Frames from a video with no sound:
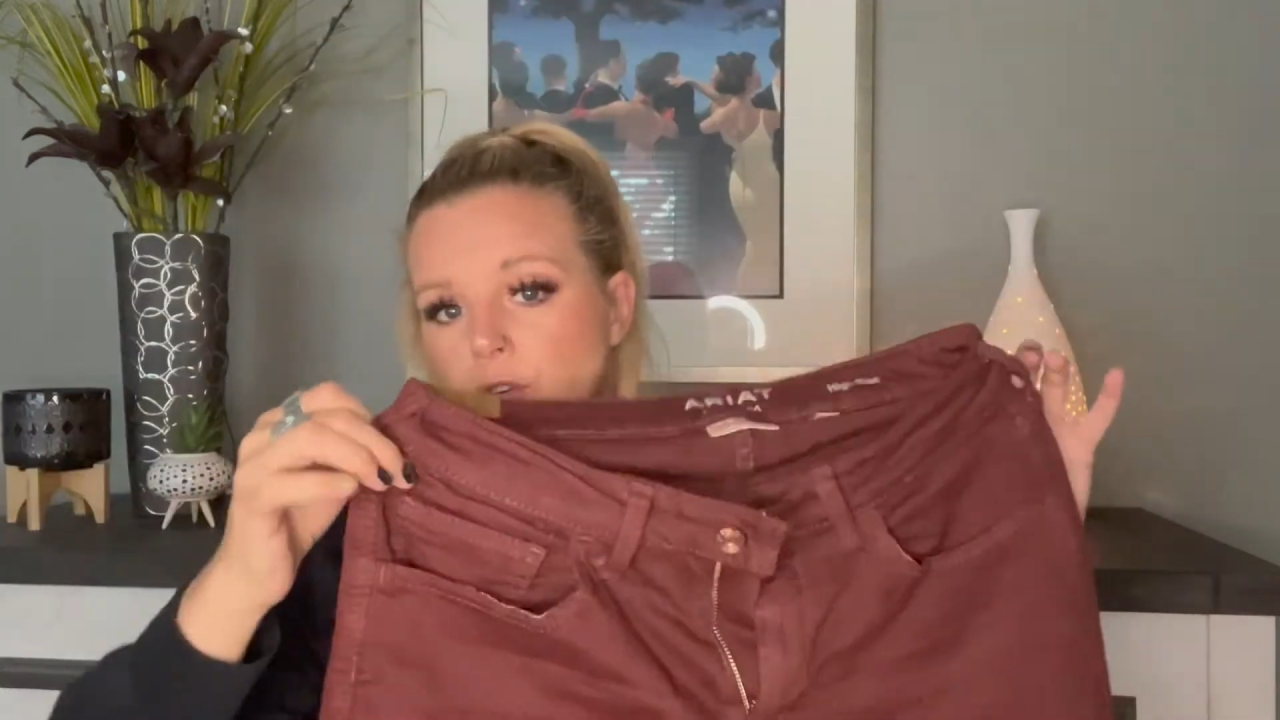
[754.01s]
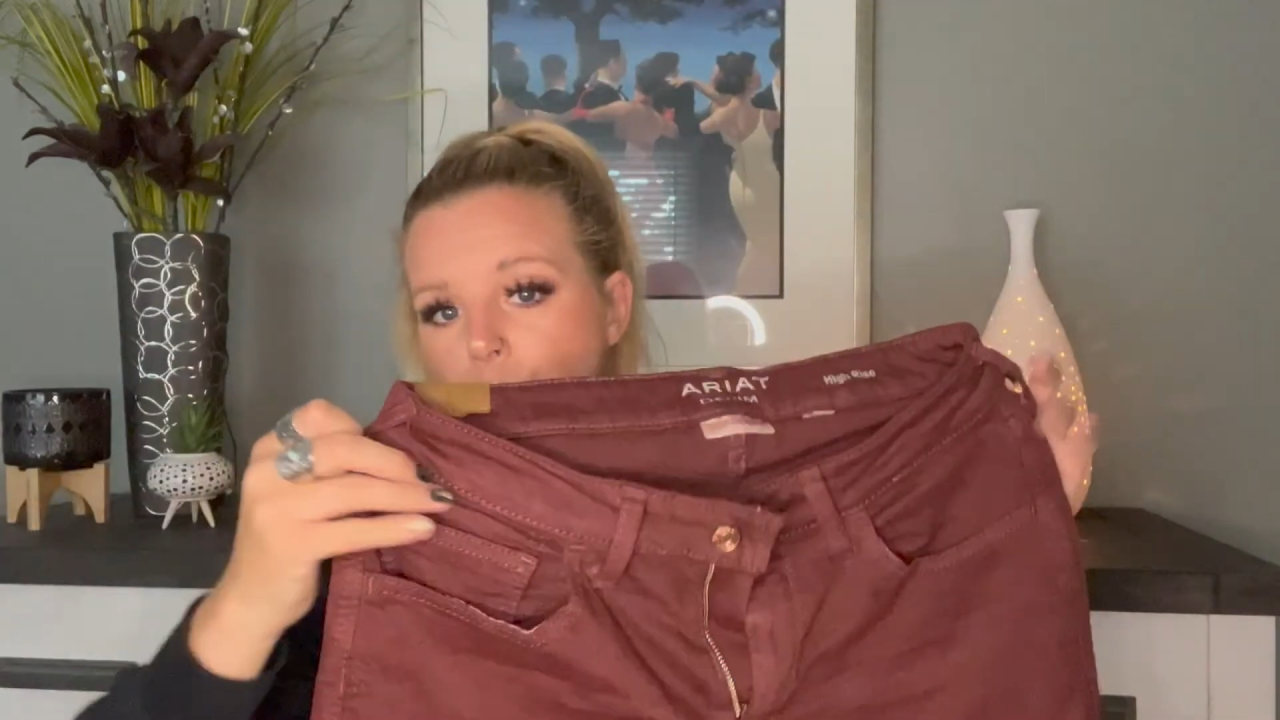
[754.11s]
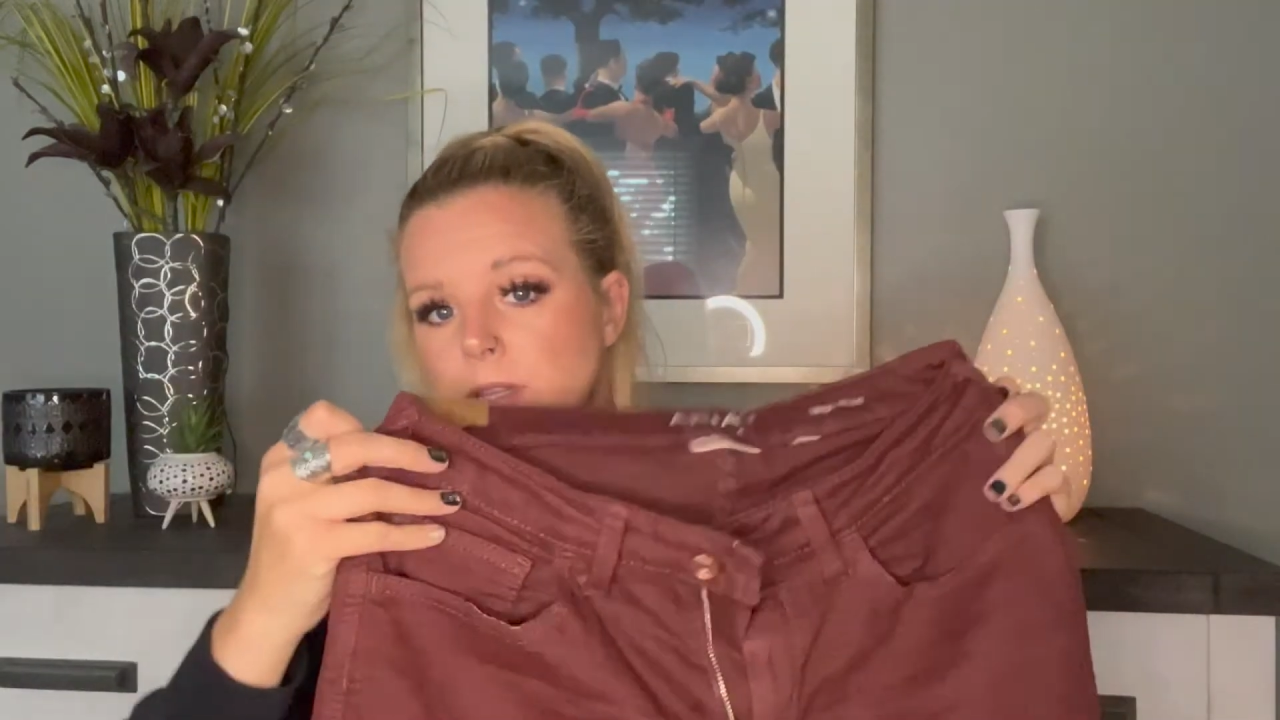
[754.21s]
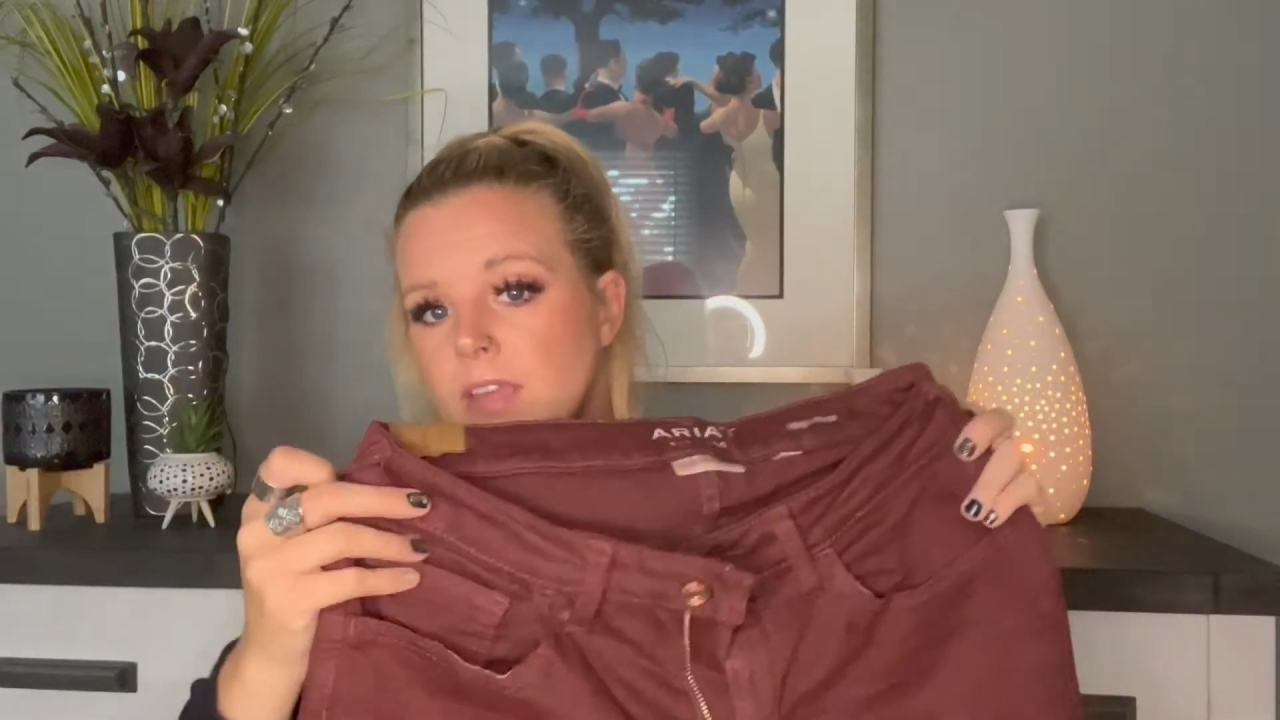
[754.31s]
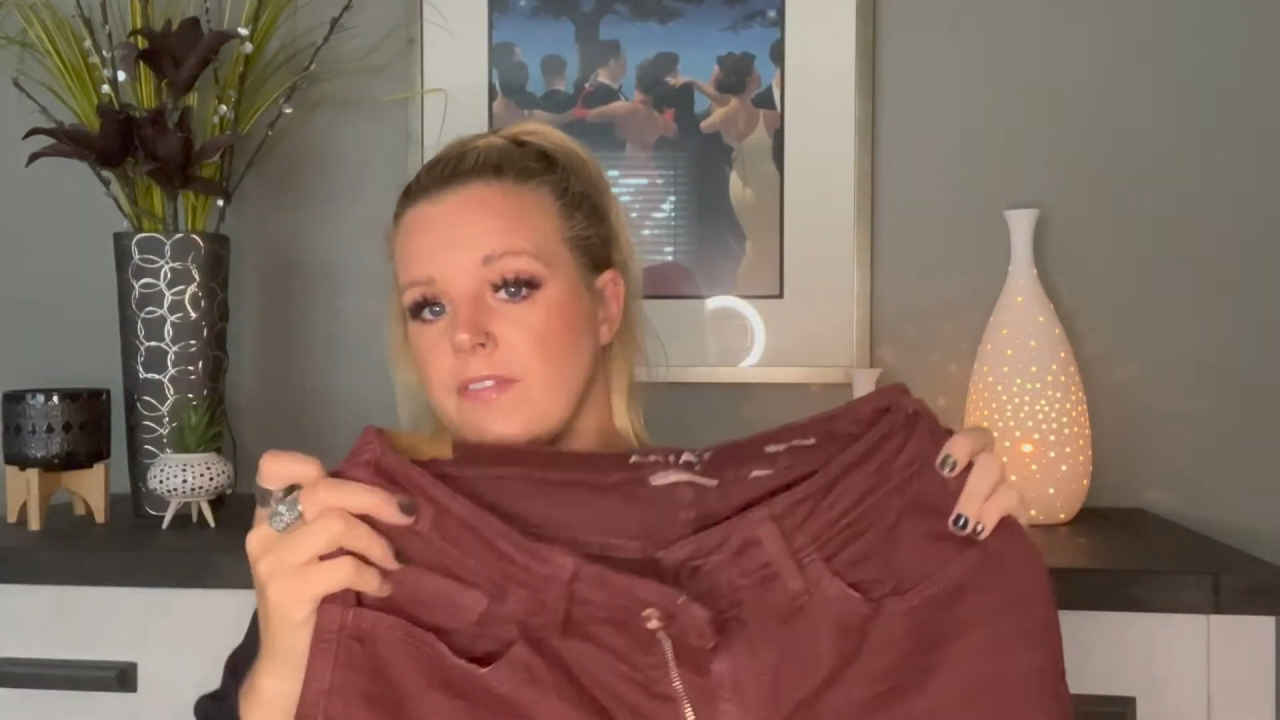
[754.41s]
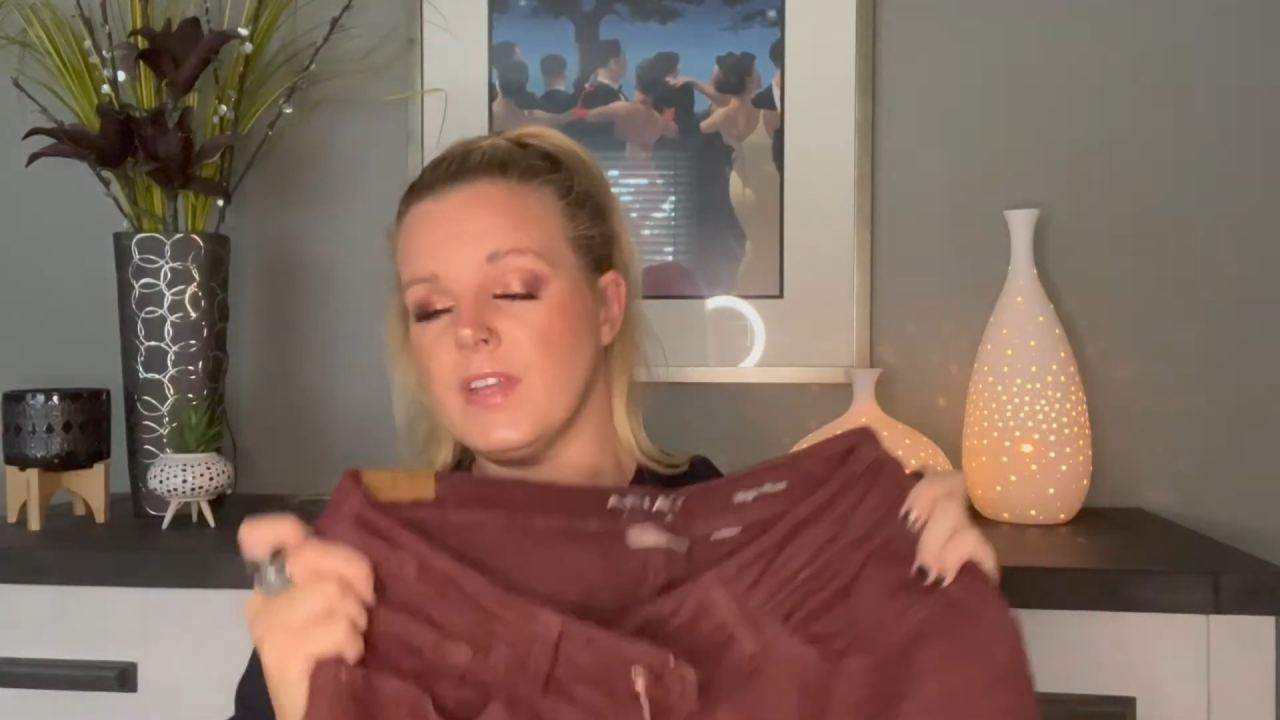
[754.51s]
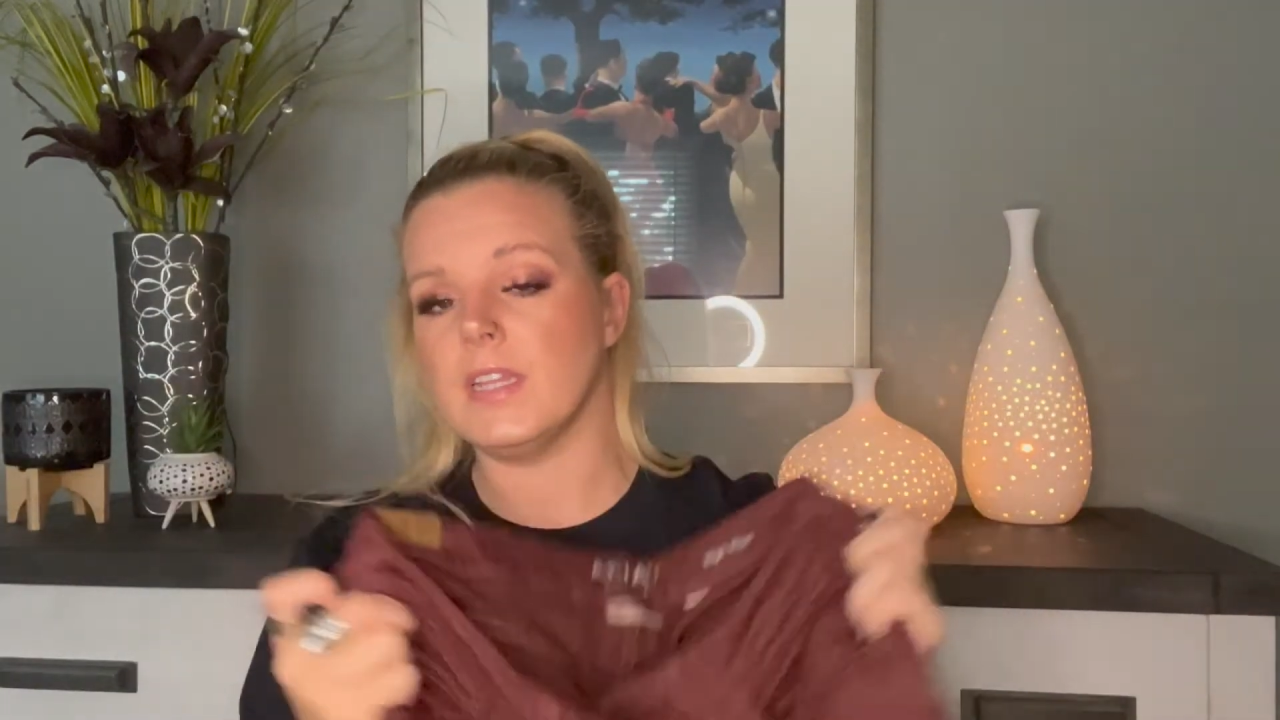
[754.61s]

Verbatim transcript: what they fit